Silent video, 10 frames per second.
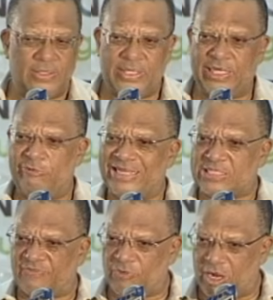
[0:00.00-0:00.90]
in
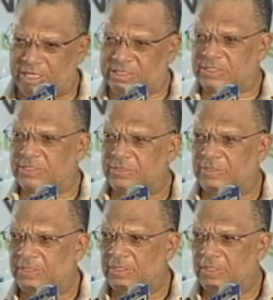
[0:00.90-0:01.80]
reservoirs.
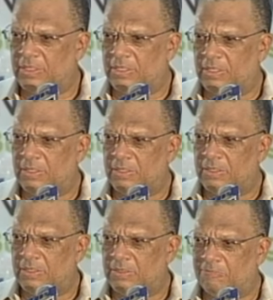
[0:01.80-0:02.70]

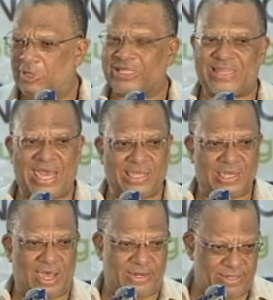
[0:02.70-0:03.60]
But thank
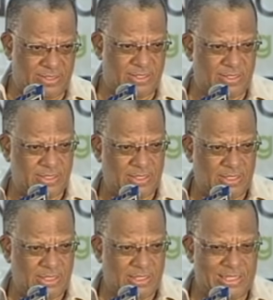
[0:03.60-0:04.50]
God
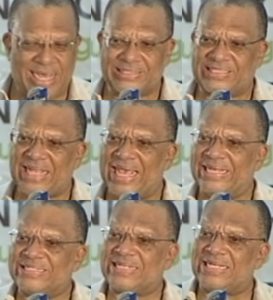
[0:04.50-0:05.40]
that
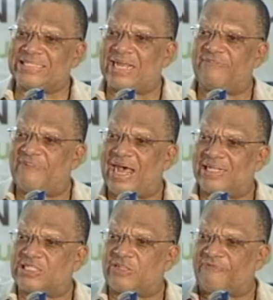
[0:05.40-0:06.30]
science has
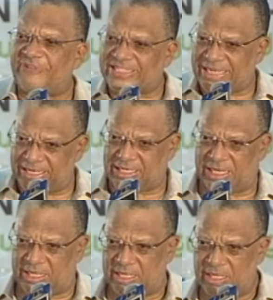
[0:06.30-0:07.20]
advanced
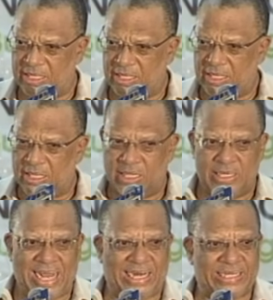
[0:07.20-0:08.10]
sufficiently
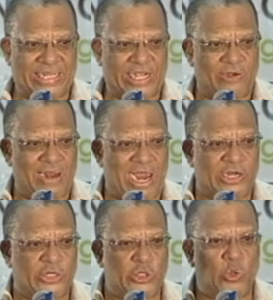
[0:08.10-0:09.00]
that there
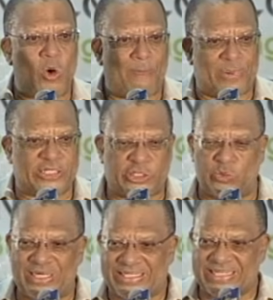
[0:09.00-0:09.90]
are new
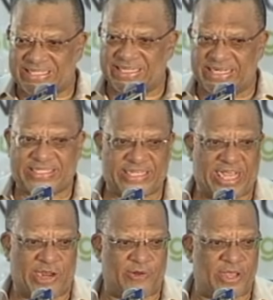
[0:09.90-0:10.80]
opportunities in this
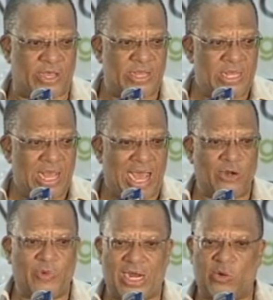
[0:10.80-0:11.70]
area,
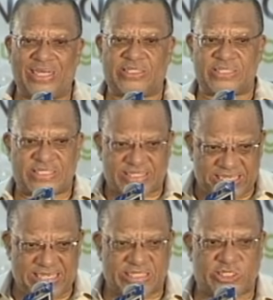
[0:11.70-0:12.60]
and we are going to
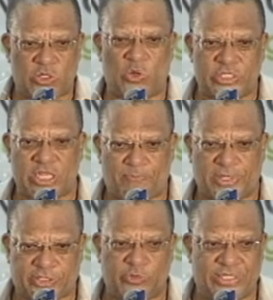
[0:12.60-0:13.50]
seize those
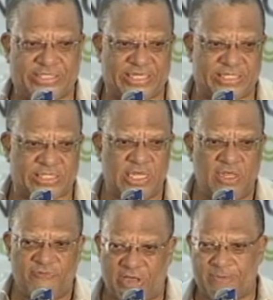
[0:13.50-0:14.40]
opportunities
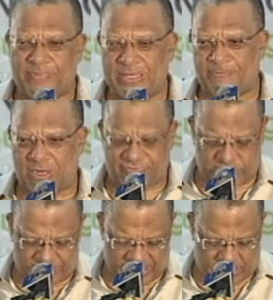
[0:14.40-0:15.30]
for the people of
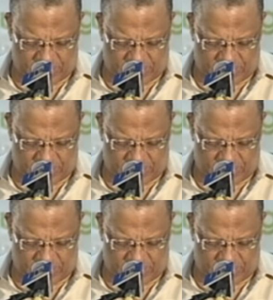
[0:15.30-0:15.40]
Jamaica.